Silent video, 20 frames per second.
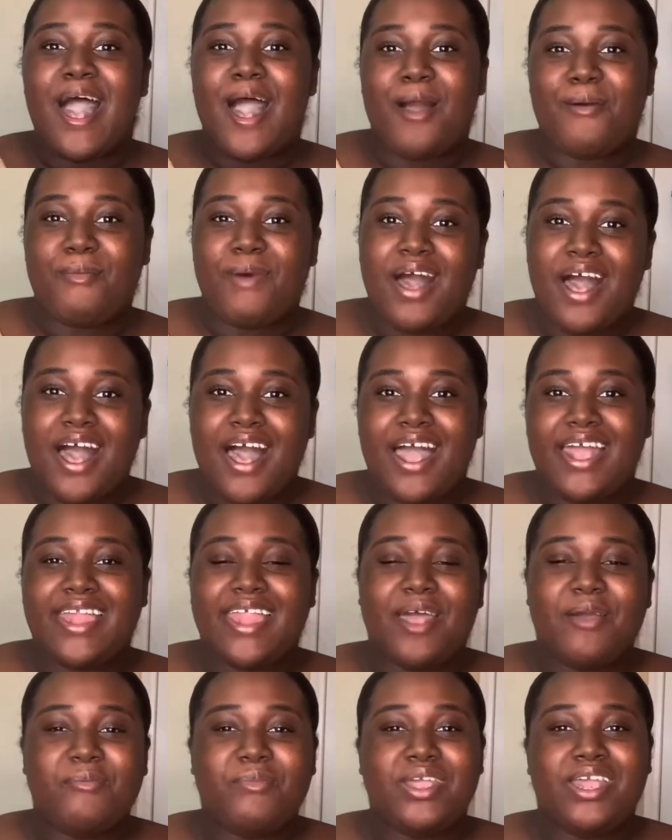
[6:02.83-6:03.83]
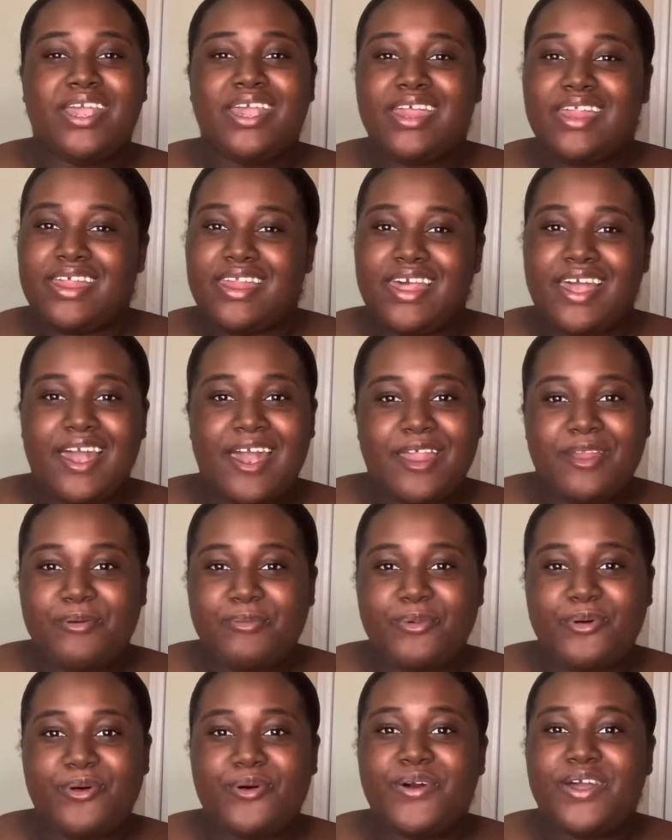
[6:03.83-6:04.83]
high. That means eating an
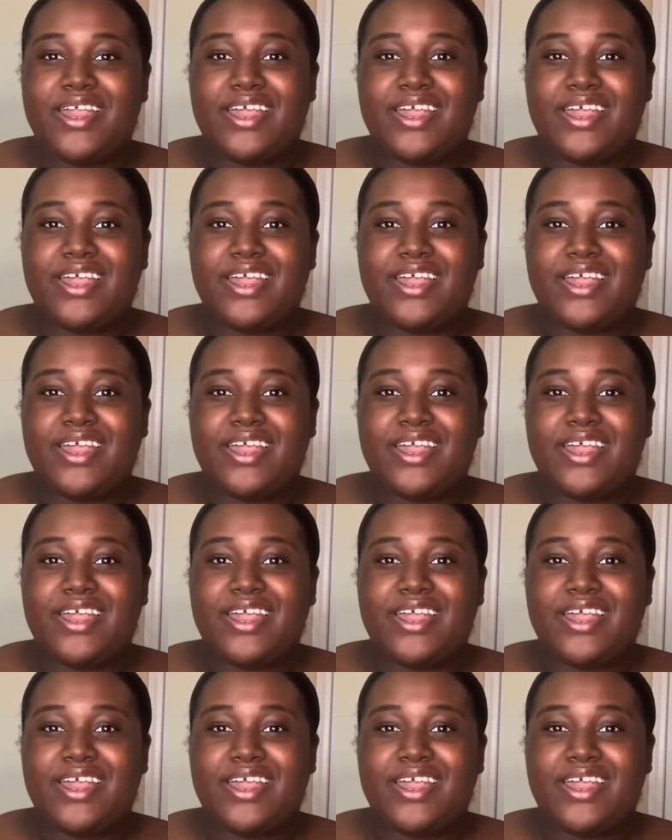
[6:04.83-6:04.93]
edible or